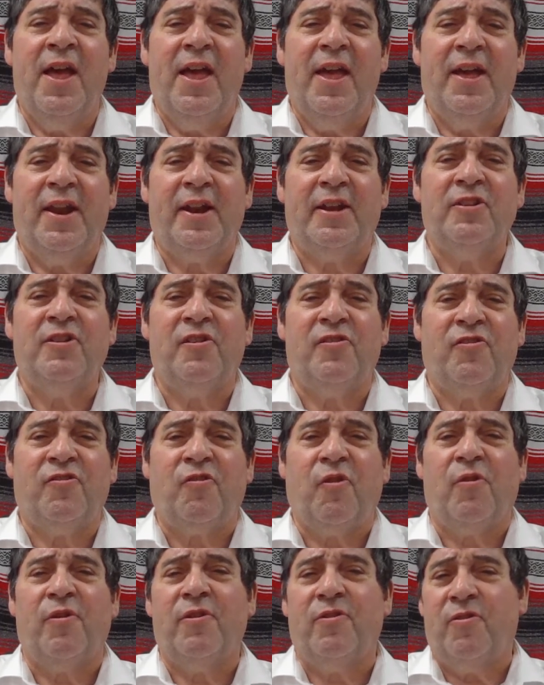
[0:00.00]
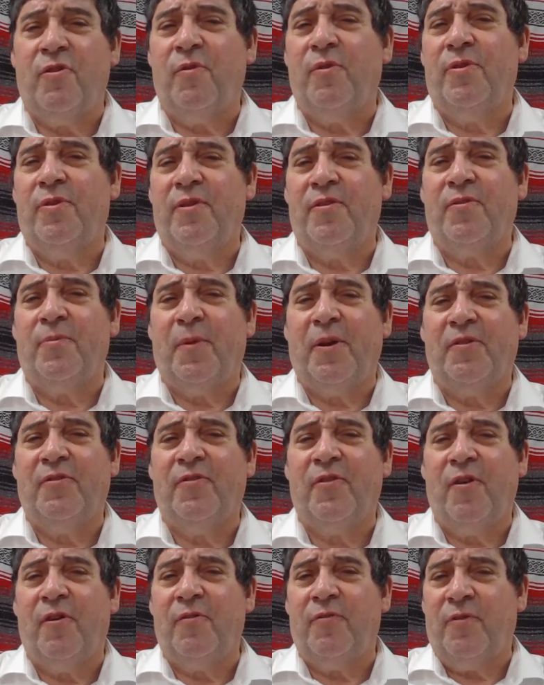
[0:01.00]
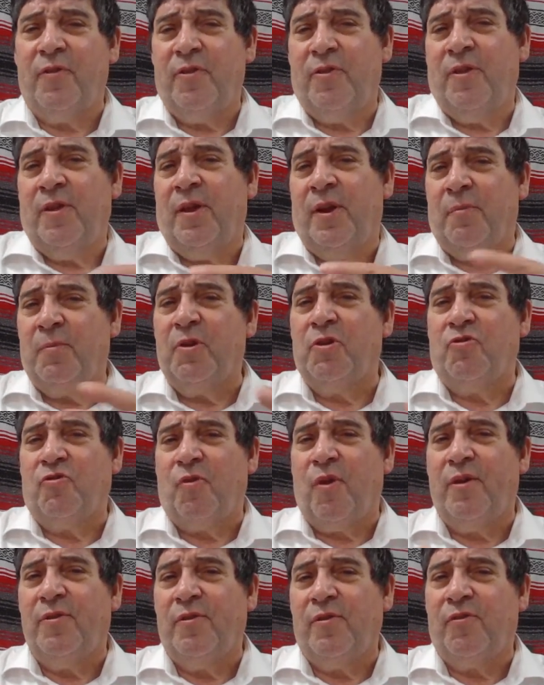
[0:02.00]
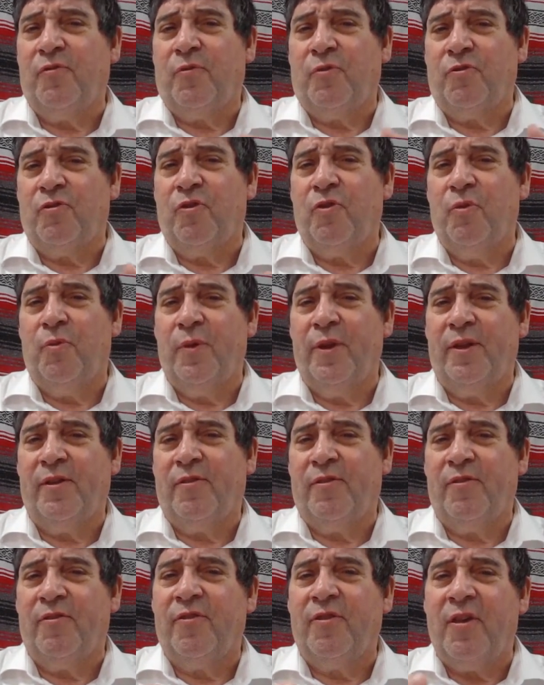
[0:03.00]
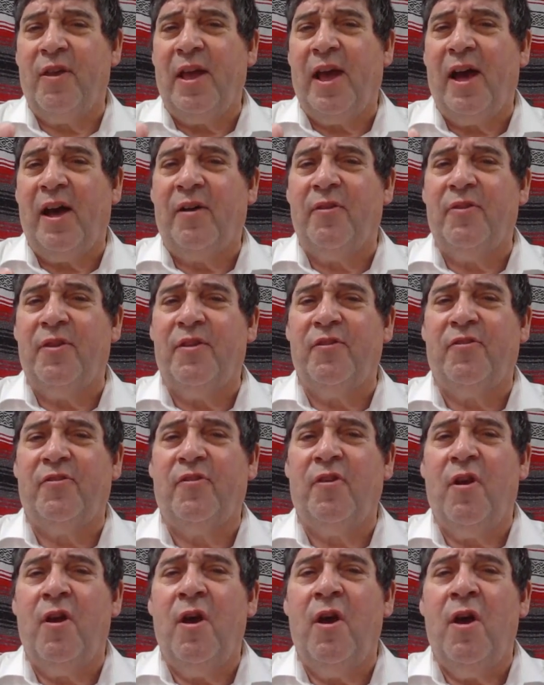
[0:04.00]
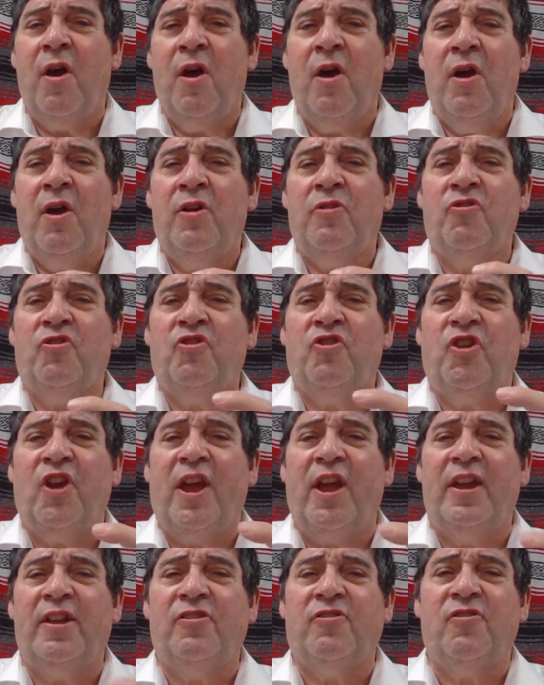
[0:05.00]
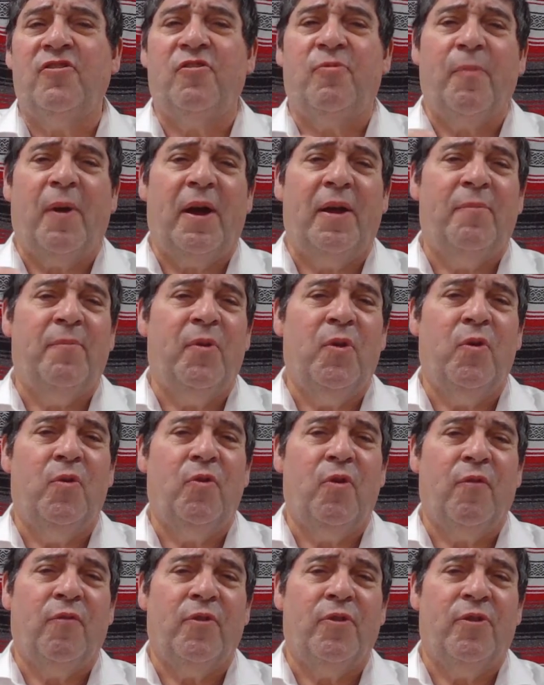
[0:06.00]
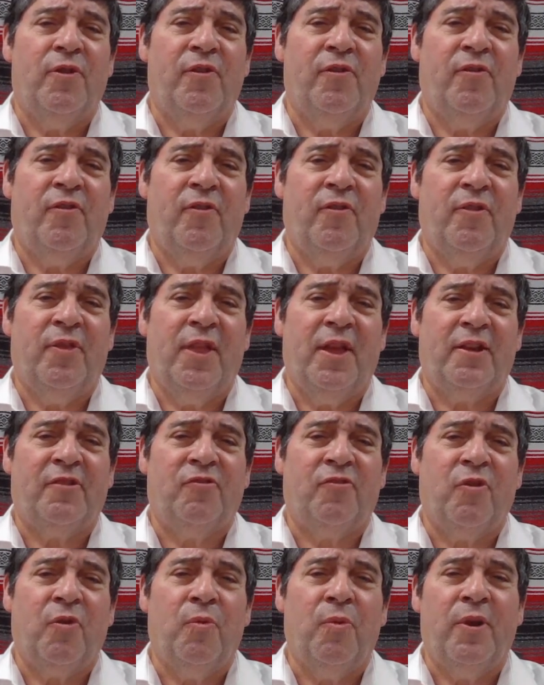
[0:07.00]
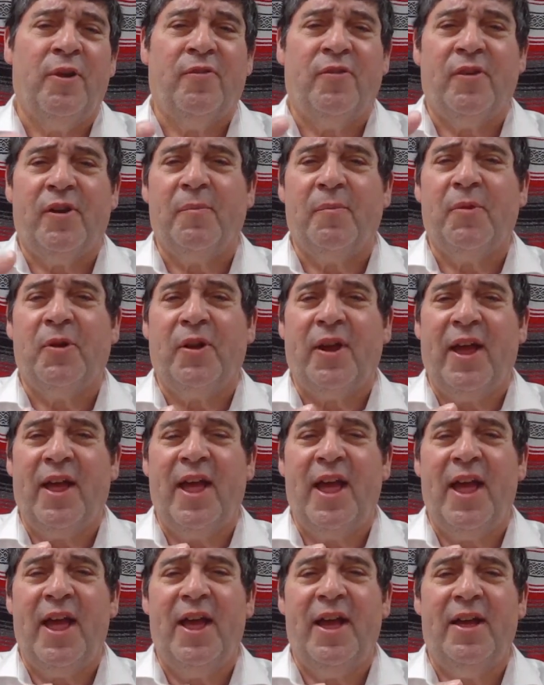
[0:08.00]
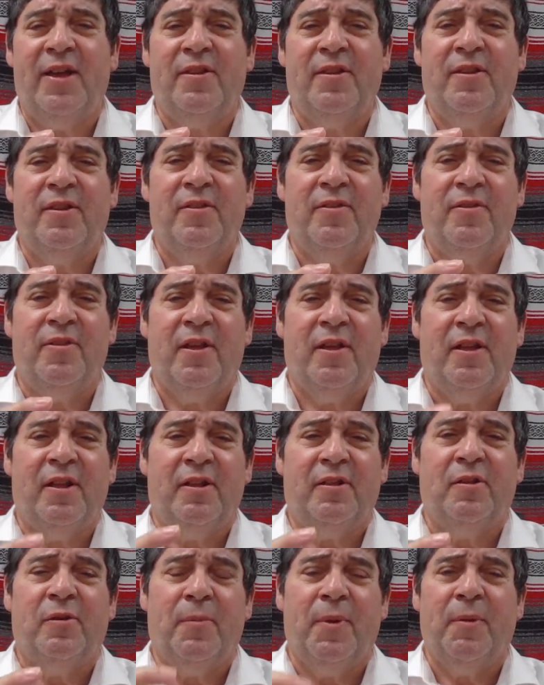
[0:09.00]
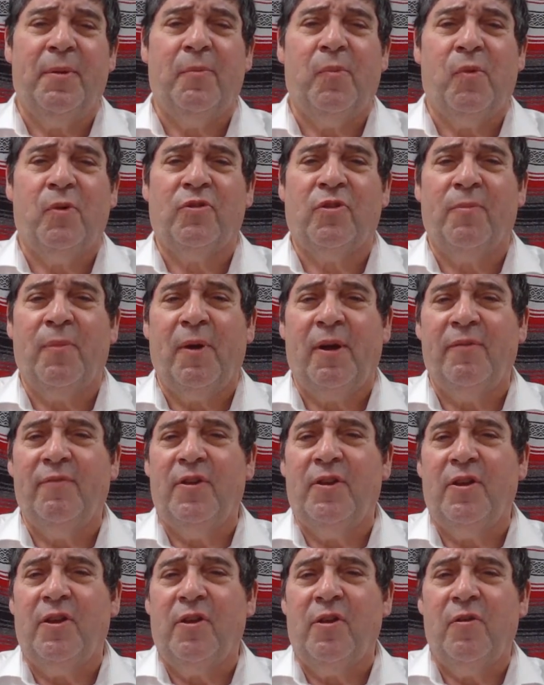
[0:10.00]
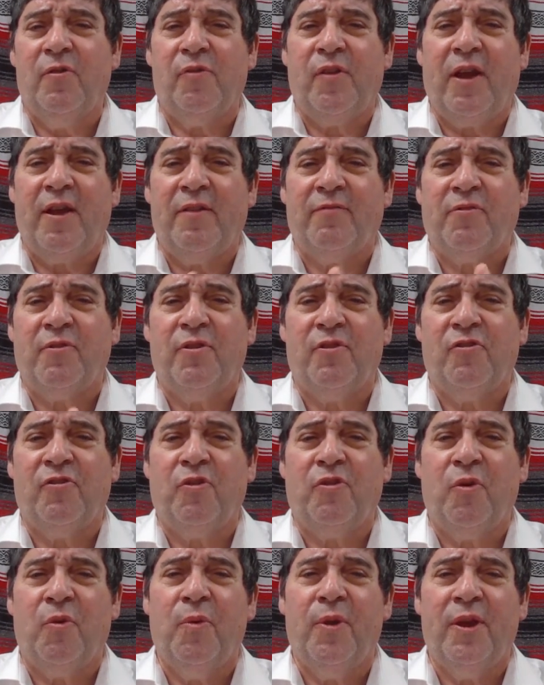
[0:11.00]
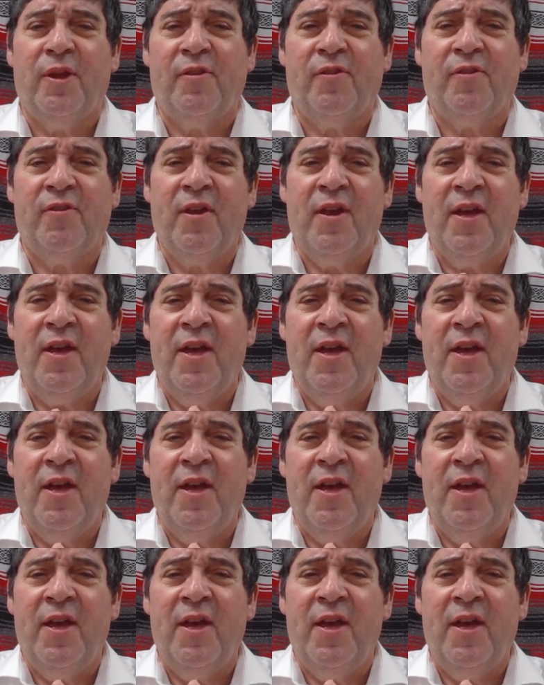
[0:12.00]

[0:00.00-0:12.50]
And I just started doing this myself, and I'm going to try this for 2 weeks and see how this changes my mood over this next 2 weeks. And I'm going to add a little bit more to my videos after this 2 weeks